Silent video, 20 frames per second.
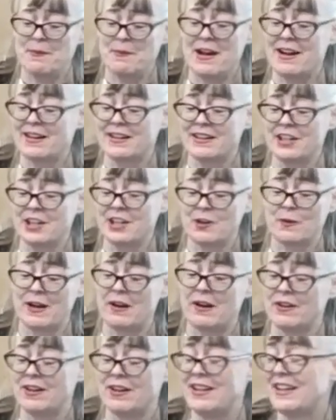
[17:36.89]
not going to go
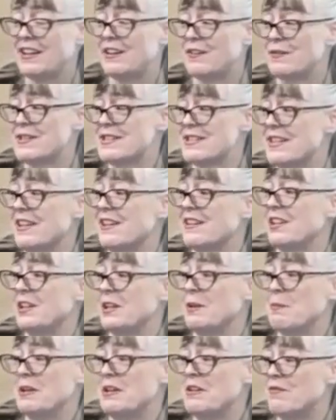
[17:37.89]
out and get a
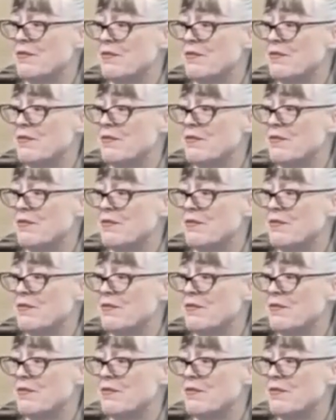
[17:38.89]
recycling bin